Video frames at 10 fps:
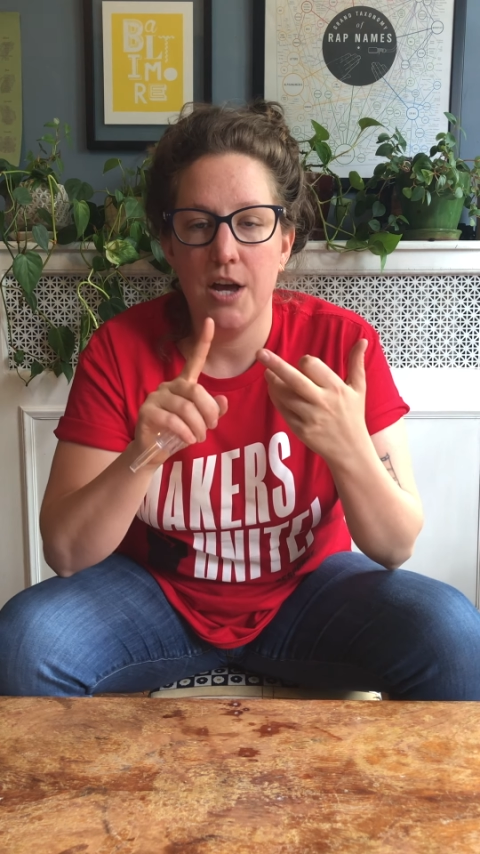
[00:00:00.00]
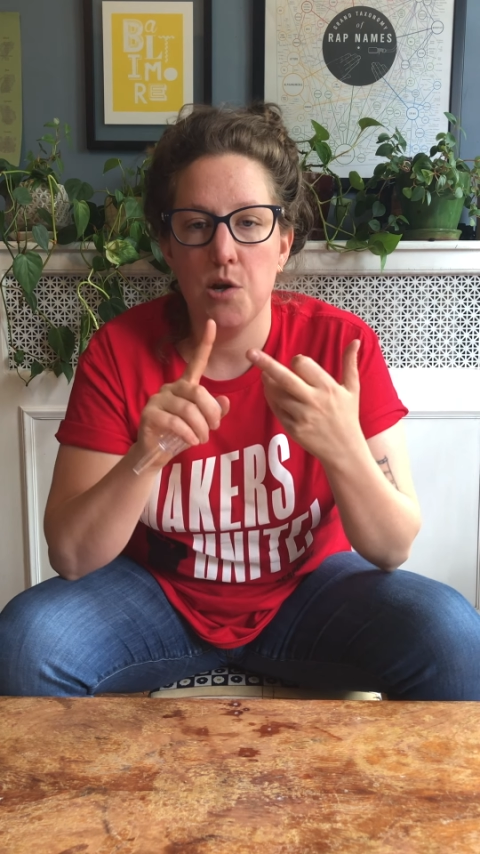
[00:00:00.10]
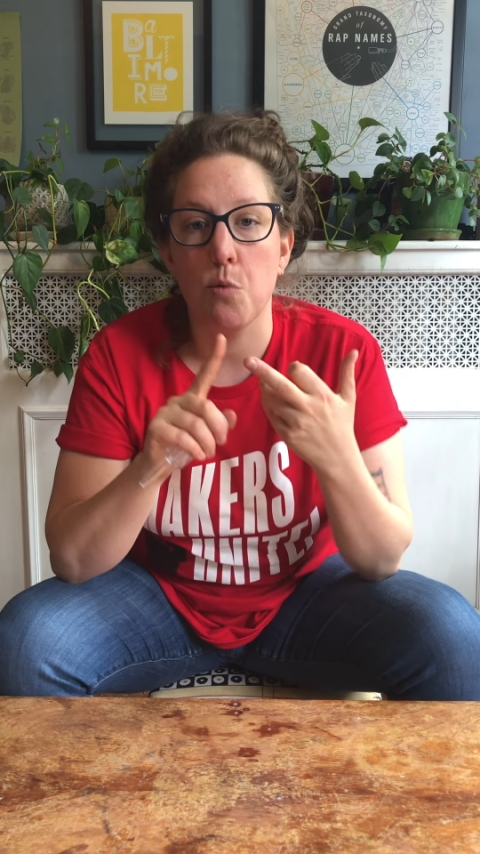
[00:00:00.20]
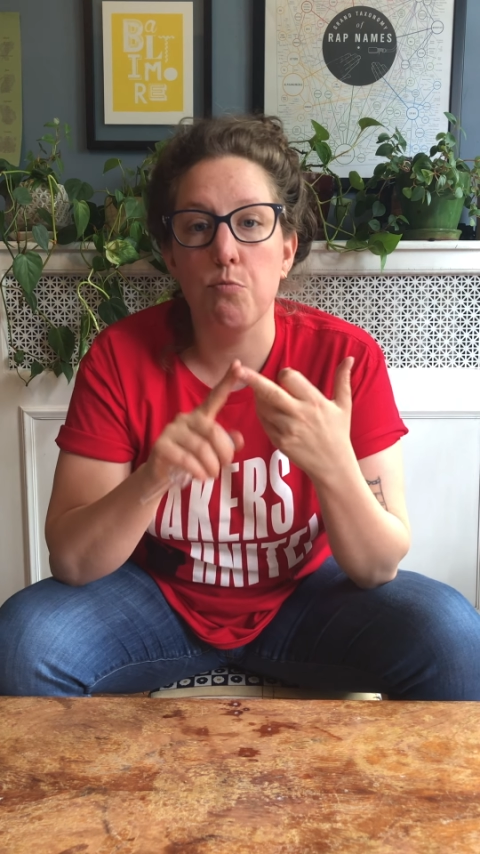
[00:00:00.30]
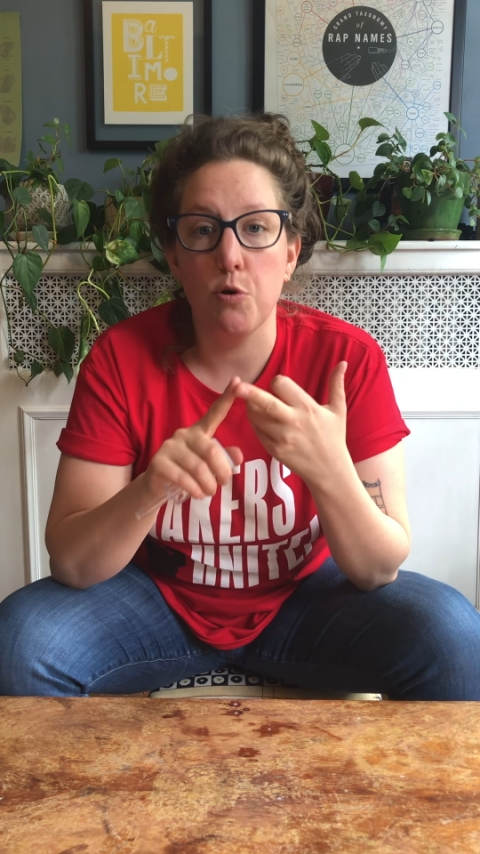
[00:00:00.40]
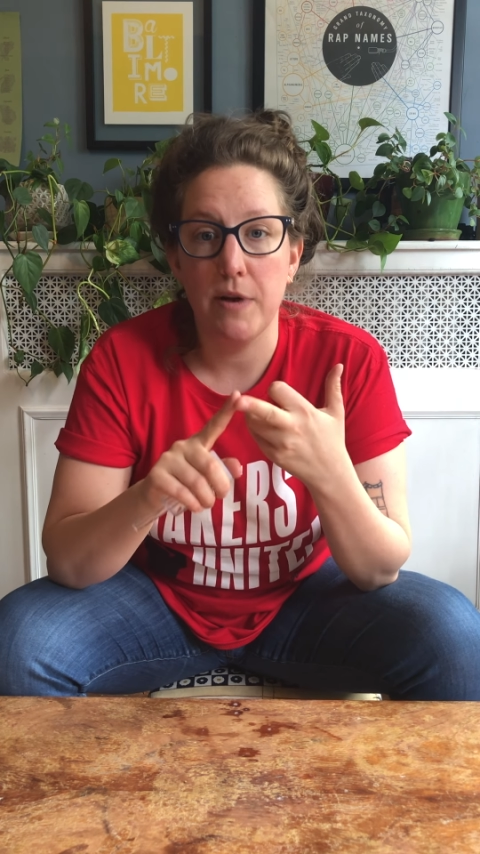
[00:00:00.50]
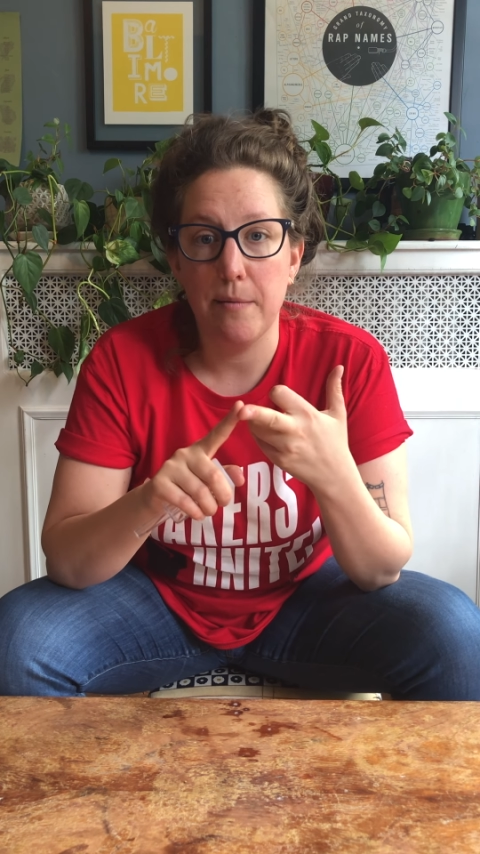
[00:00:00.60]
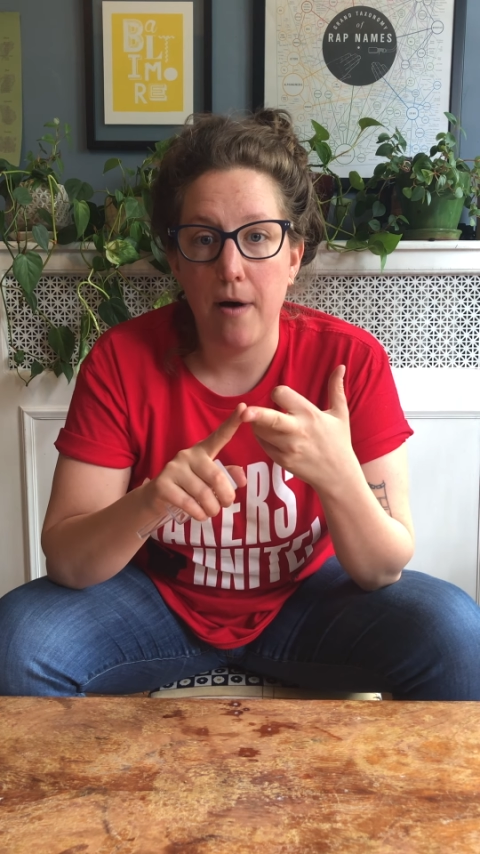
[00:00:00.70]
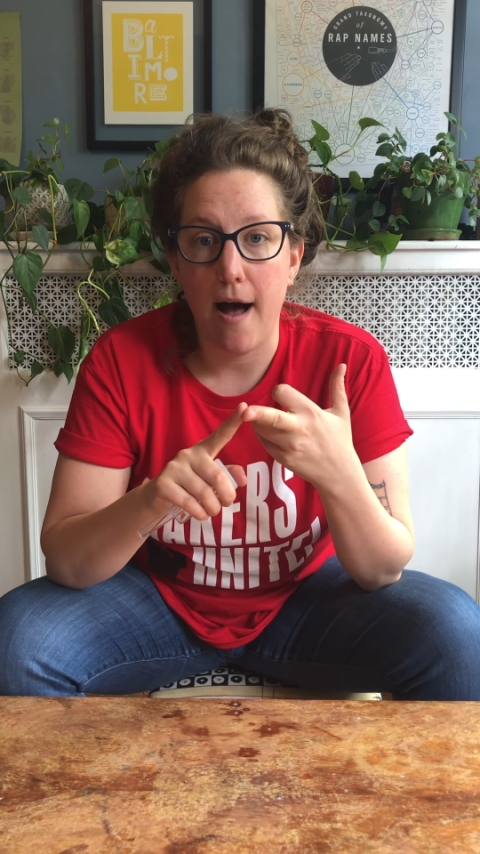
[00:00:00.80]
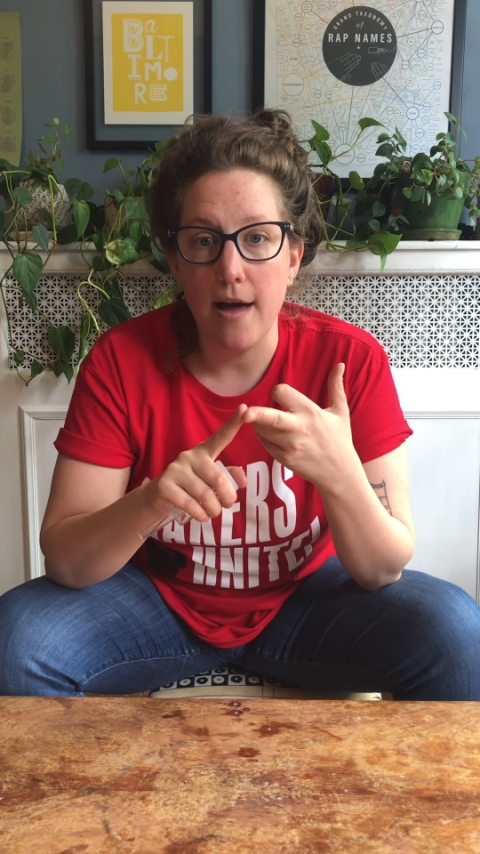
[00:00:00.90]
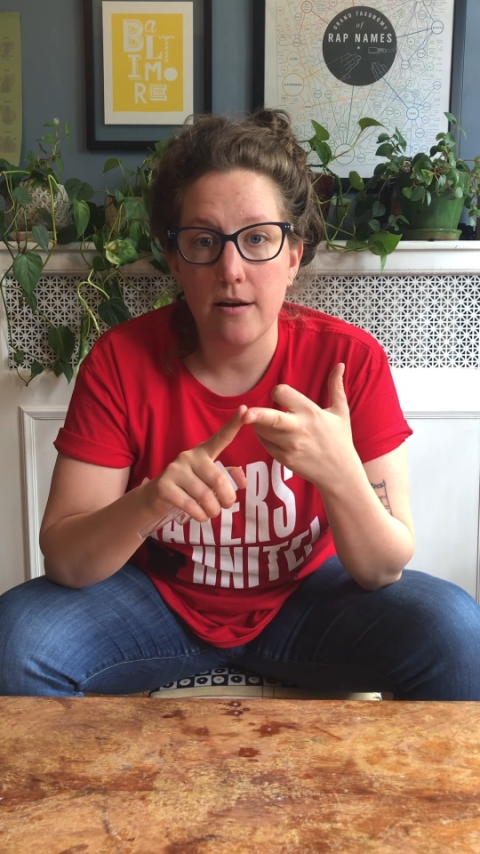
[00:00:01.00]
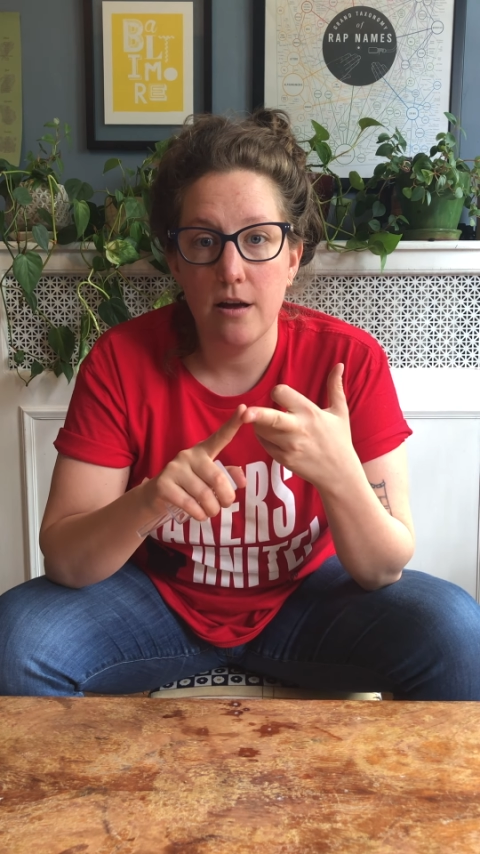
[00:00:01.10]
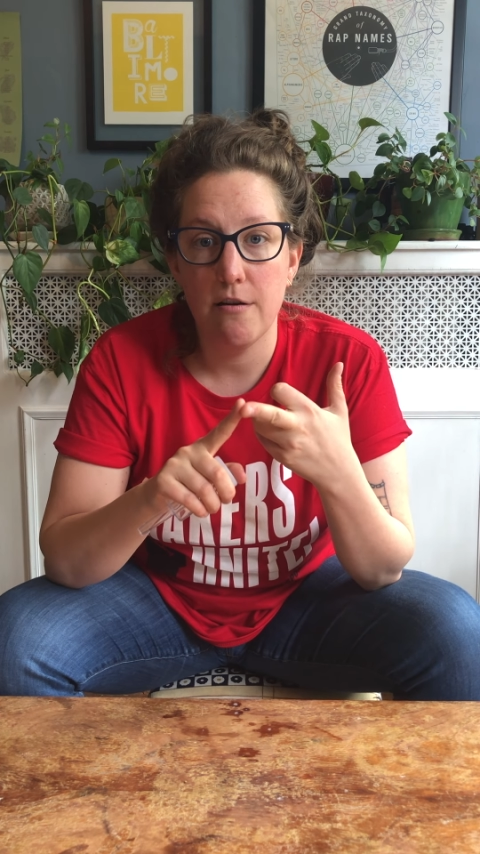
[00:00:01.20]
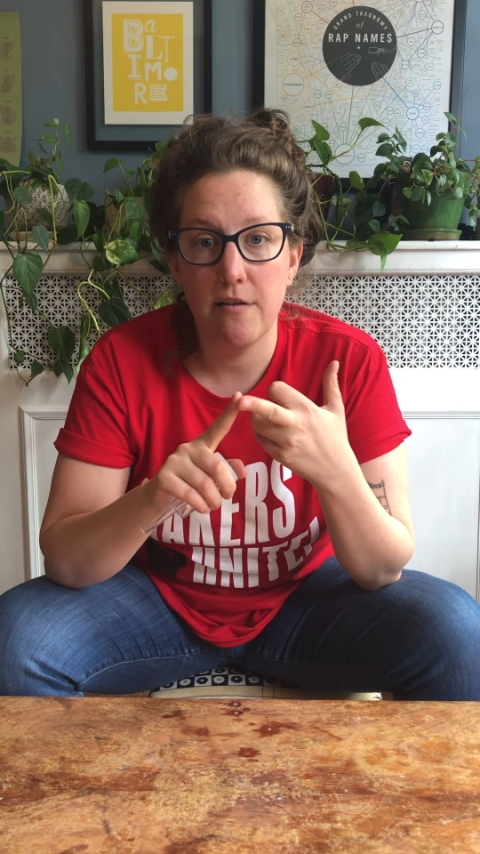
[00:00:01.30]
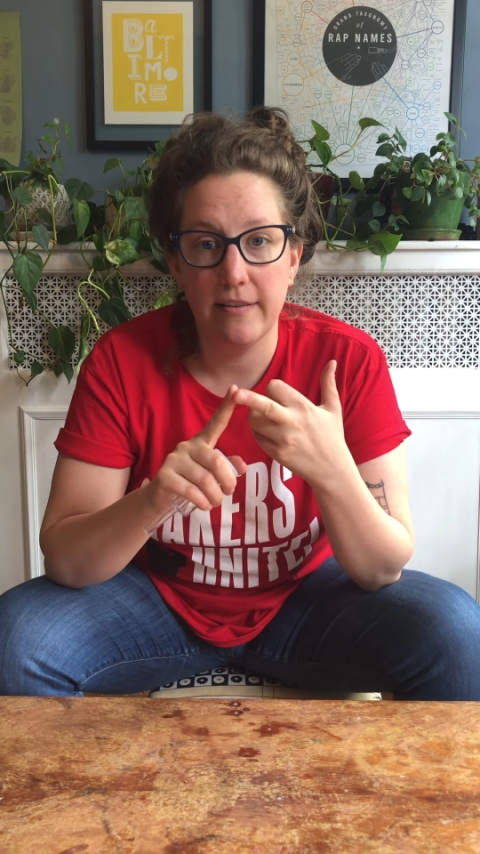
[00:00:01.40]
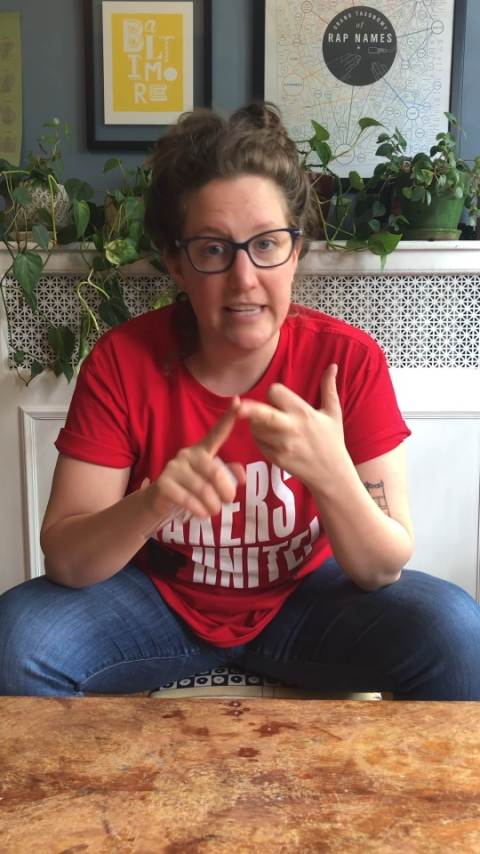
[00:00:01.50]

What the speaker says: your brewing pot, at